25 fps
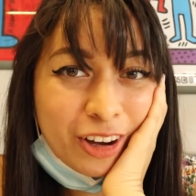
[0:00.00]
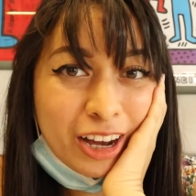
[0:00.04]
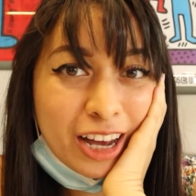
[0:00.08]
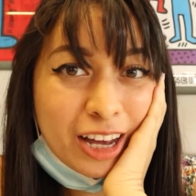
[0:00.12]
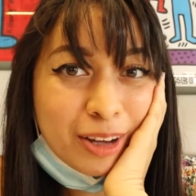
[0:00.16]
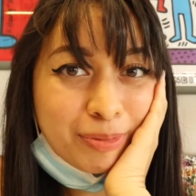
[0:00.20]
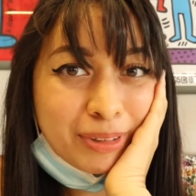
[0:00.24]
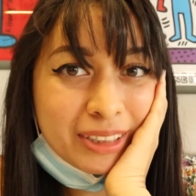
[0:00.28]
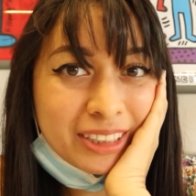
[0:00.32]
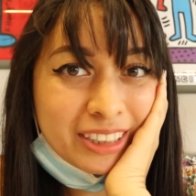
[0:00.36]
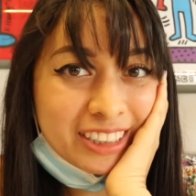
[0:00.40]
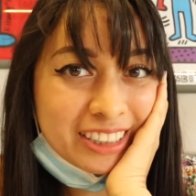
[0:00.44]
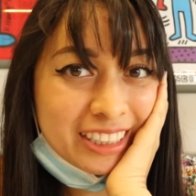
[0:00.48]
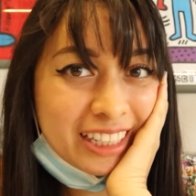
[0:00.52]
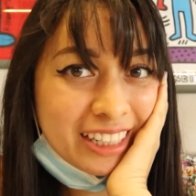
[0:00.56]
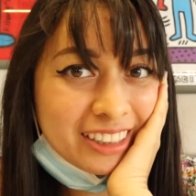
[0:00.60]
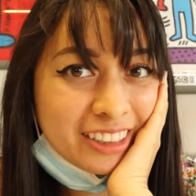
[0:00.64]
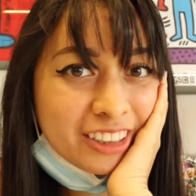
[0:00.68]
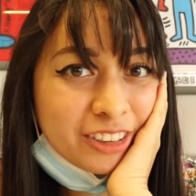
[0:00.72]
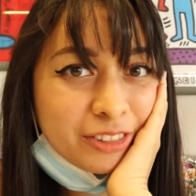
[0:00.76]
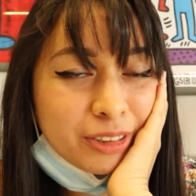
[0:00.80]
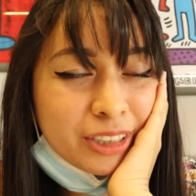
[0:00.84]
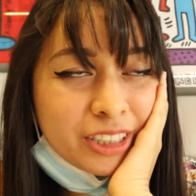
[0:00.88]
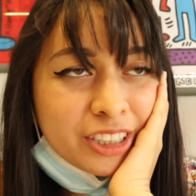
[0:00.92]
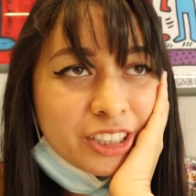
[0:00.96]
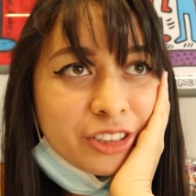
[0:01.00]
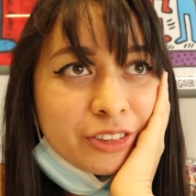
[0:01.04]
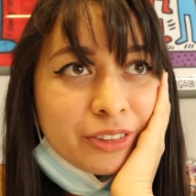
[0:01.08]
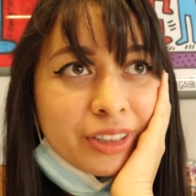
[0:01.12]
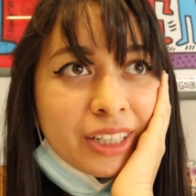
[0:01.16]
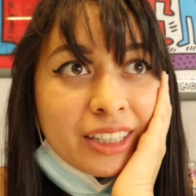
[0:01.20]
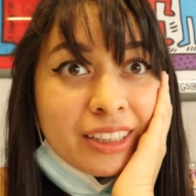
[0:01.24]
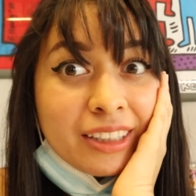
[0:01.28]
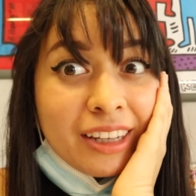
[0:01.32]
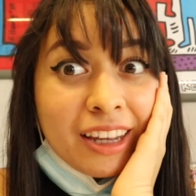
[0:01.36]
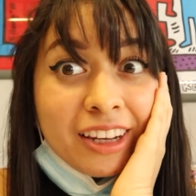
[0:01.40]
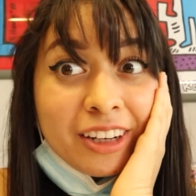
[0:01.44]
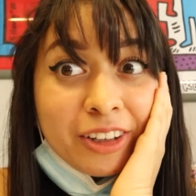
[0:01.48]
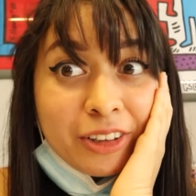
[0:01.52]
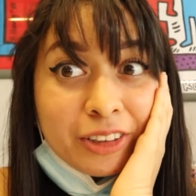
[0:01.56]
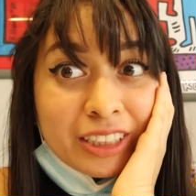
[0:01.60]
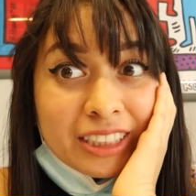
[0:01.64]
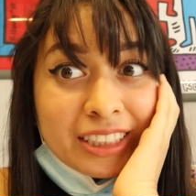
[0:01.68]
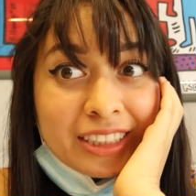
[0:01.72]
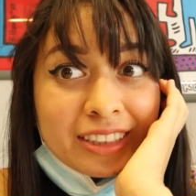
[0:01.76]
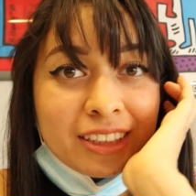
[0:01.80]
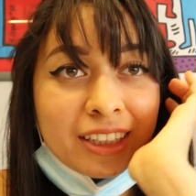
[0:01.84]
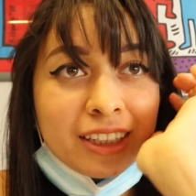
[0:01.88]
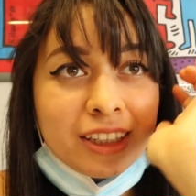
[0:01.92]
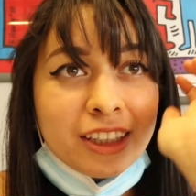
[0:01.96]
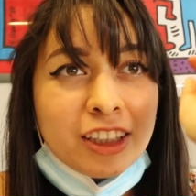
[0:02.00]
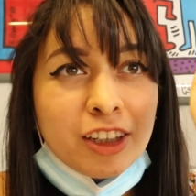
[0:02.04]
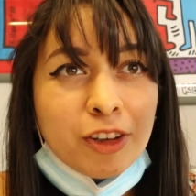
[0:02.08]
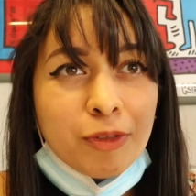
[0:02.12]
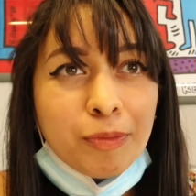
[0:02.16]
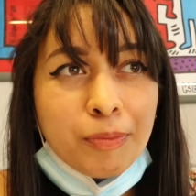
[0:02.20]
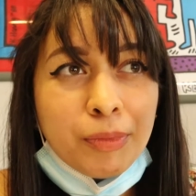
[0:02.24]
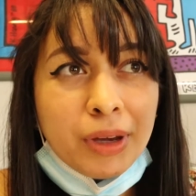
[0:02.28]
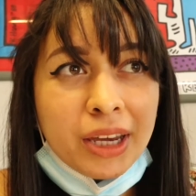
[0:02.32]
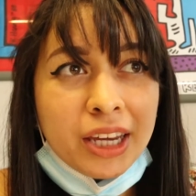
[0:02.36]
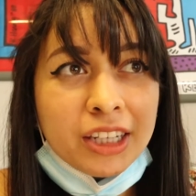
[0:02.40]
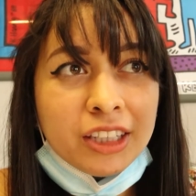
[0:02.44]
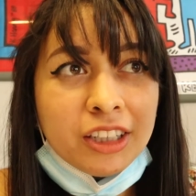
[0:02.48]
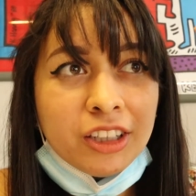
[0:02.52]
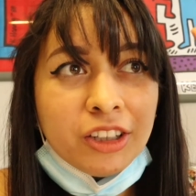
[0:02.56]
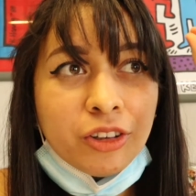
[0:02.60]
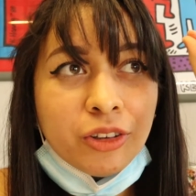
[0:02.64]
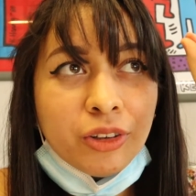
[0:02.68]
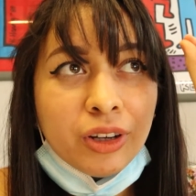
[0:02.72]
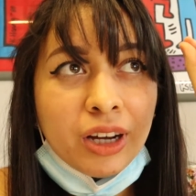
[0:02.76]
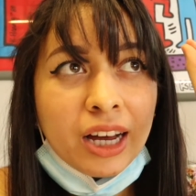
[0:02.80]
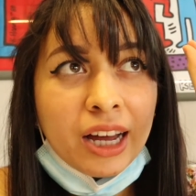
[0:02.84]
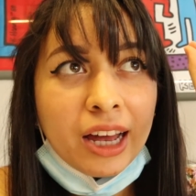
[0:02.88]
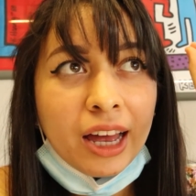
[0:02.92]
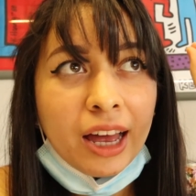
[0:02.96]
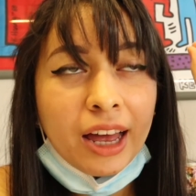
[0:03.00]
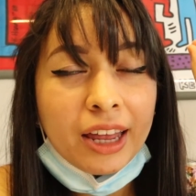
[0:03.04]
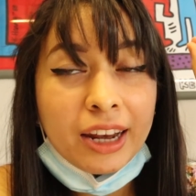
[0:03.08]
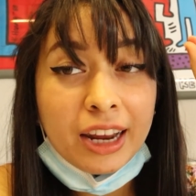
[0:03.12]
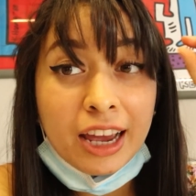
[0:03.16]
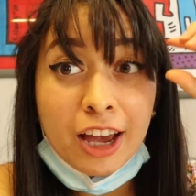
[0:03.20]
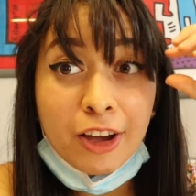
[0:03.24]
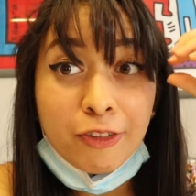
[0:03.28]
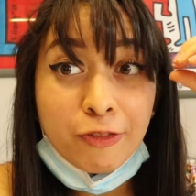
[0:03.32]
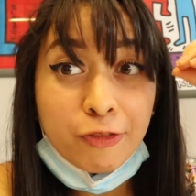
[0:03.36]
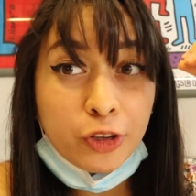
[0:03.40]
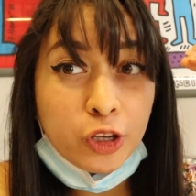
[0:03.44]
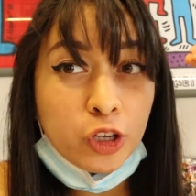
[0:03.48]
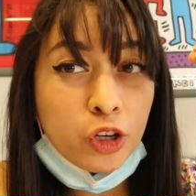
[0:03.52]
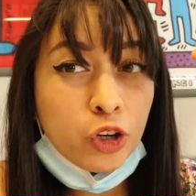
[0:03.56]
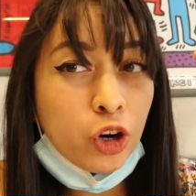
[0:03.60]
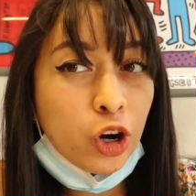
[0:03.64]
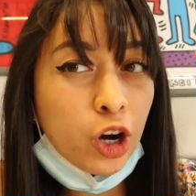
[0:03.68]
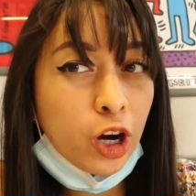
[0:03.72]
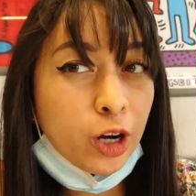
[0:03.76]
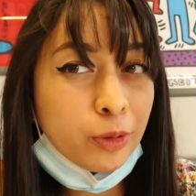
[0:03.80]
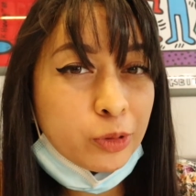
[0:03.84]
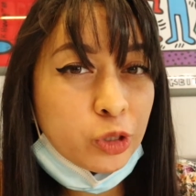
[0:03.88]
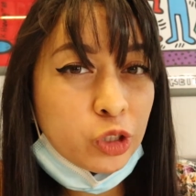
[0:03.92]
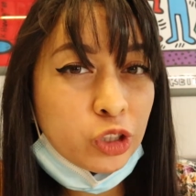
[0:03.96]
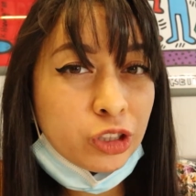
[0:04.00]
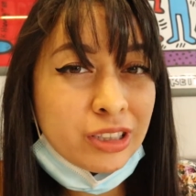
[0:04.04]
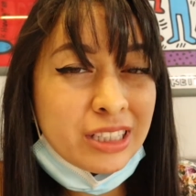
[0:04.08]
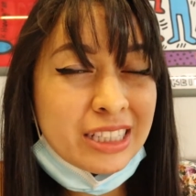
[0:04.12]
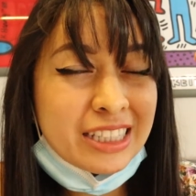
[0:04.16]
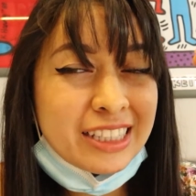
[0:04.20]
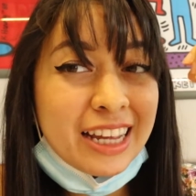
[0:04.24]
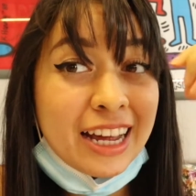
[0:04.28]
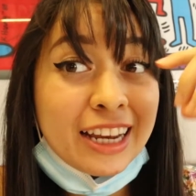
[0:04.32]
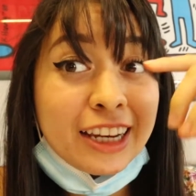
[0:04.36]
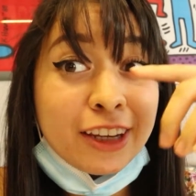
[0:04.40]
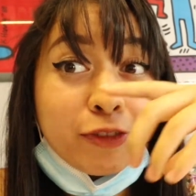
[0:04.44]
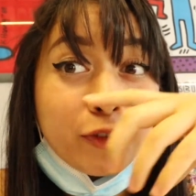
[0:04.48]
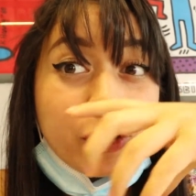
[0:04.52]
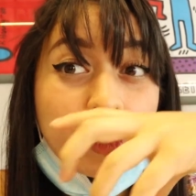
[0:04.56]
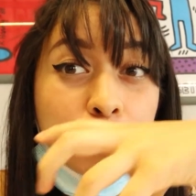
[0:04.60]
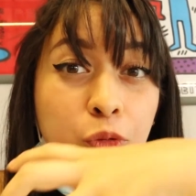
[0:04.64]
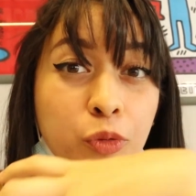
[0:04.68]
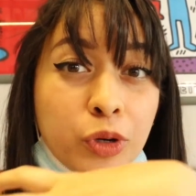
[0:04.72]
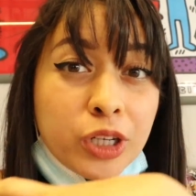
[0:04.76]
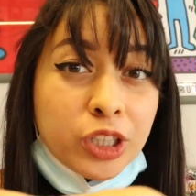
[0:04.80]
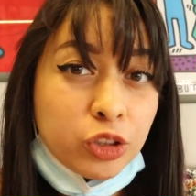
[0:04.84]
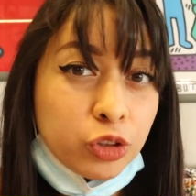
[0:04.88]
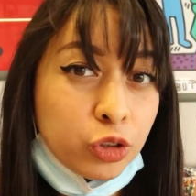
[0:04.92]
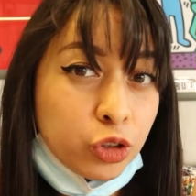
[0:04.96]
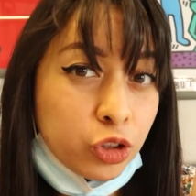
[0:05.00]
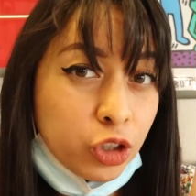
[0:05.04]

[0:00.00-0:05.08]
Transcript: I'm inside the restaurant, and honestly the menu had a few options that if you were to